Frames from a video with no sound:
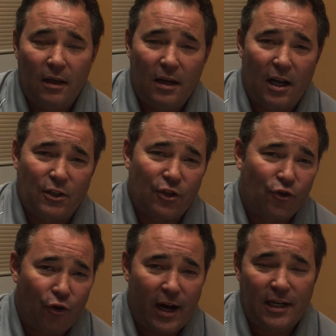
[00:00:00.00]
it's a
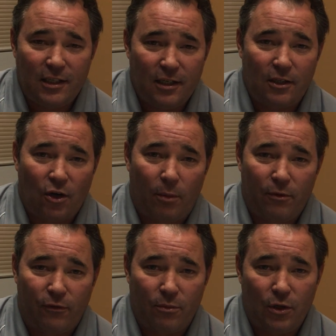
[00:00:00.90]
transient type
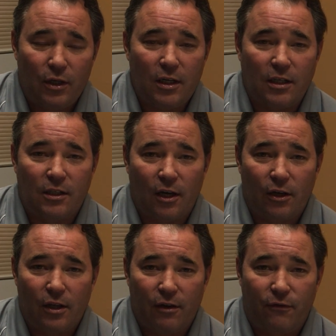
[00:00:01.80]
of community.
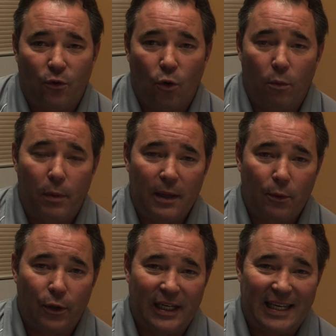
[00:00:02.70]
So therefore,
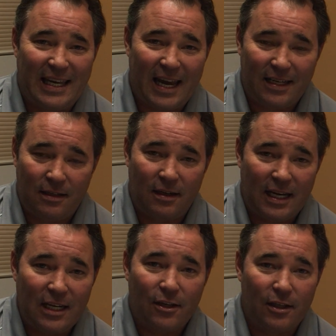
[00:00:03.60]
people that get
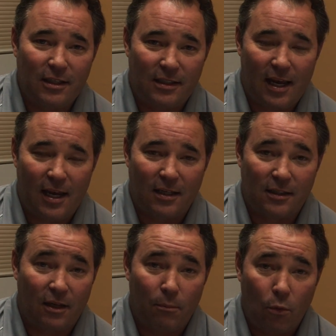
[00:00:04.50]
into these
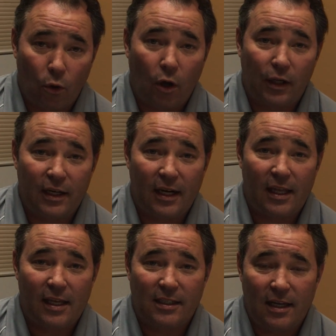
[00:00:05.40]
towns are more likely to
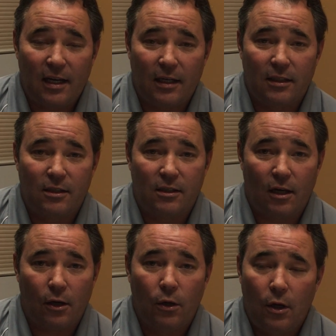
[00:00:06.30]
get their start.
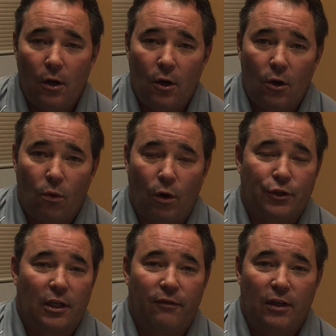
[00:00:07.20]
So
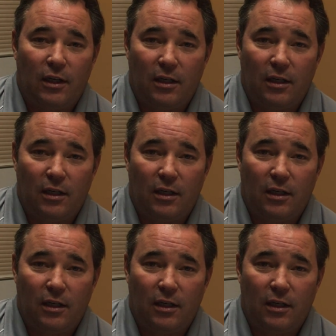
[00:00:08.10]
whilst you're living